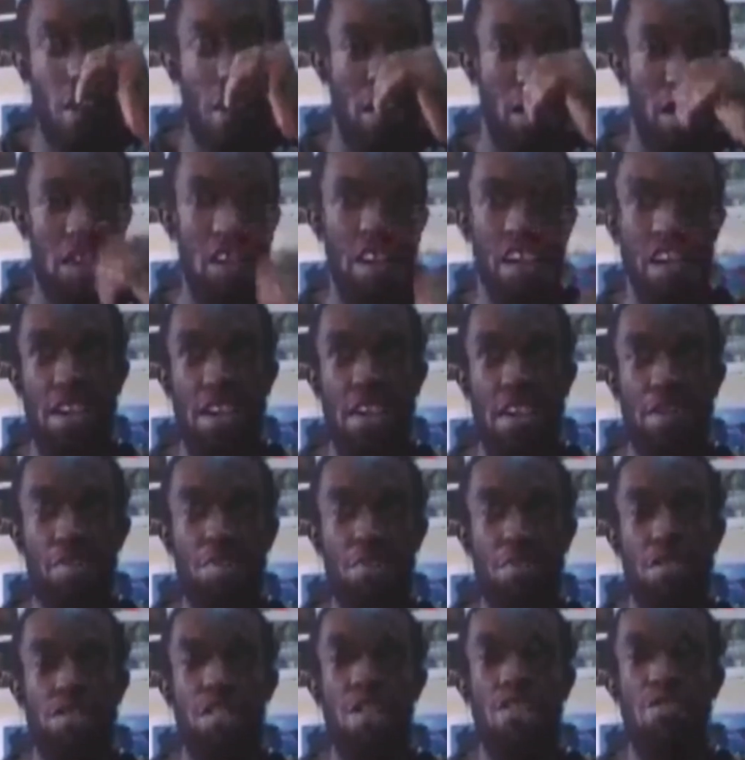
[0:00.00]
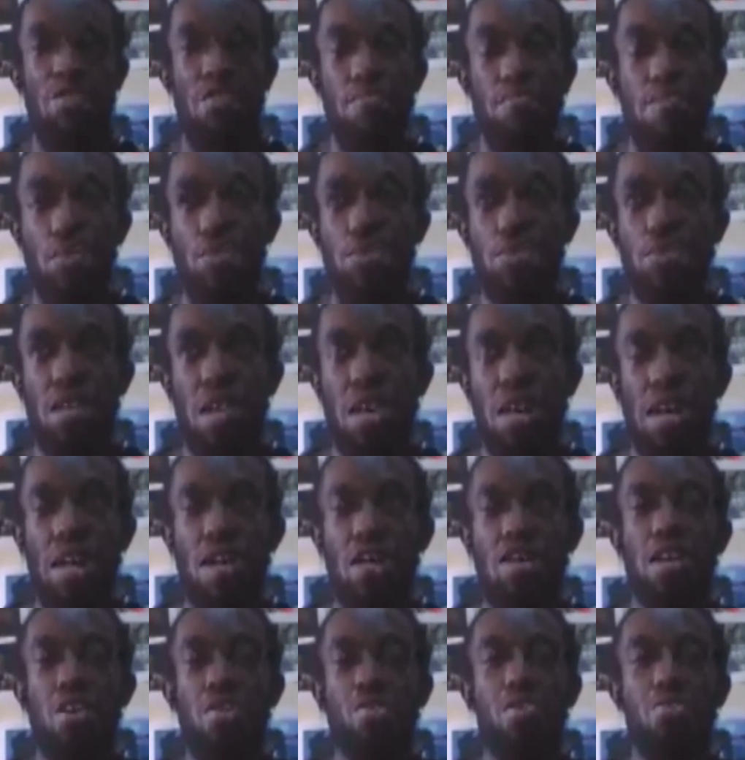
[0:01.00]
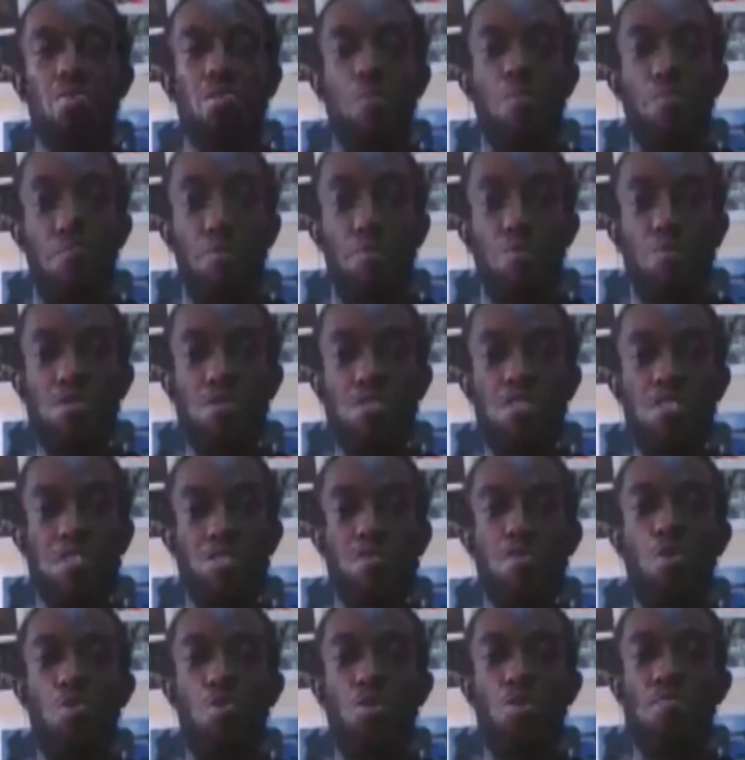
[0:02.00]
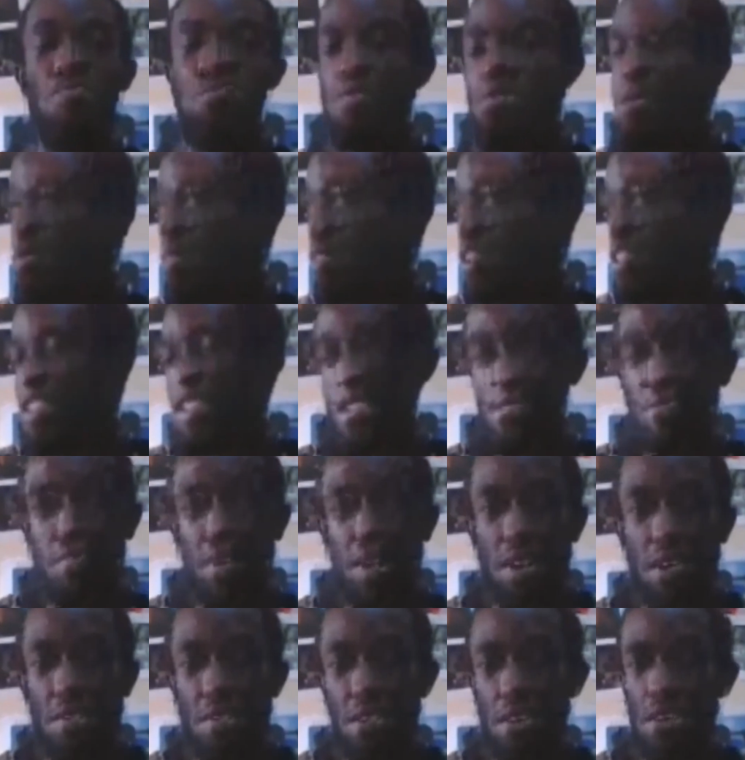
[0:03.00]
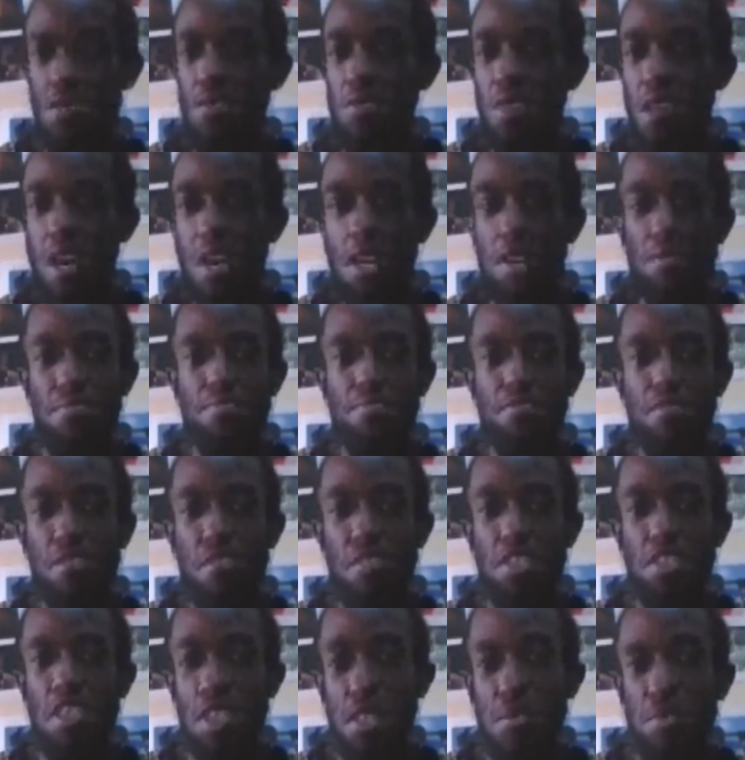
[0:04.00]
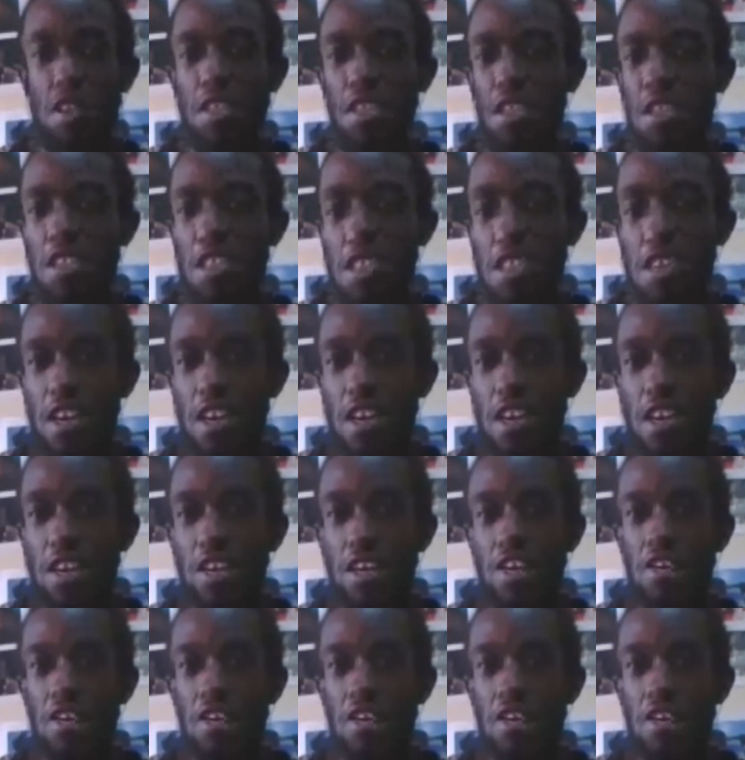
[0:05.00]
and I use the computer to rebuild this background and put these images there.